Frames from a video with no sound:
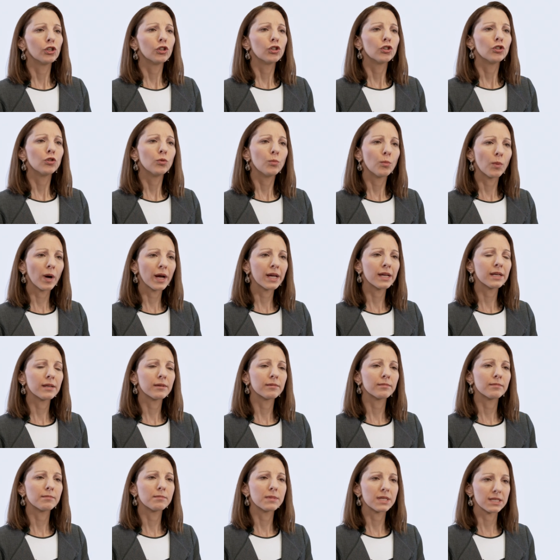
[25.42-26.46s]
you might
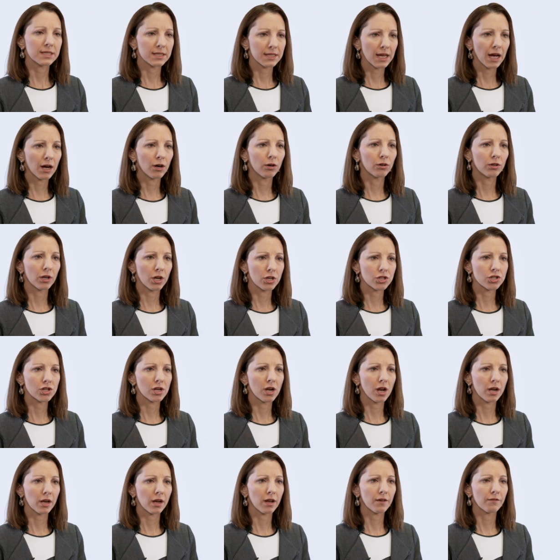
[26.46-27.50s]
miss out on
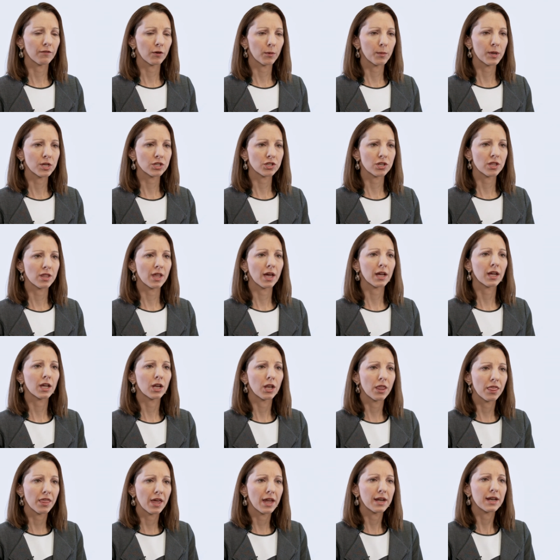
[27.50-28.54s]
genetic information that can
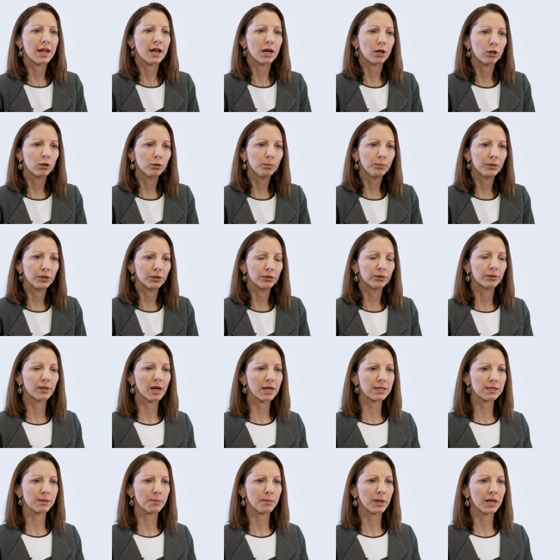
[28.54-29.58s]
then help you
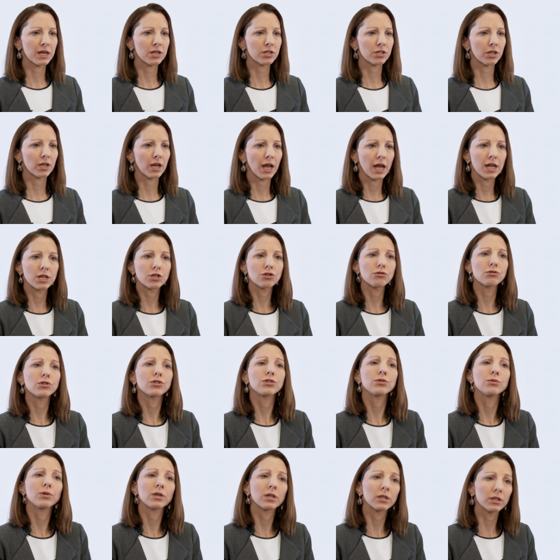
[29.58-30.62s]
as a patient enter
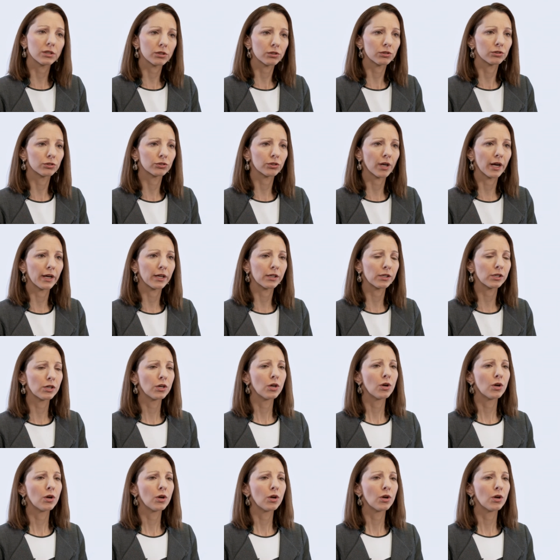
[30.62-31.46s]
into a clinical trial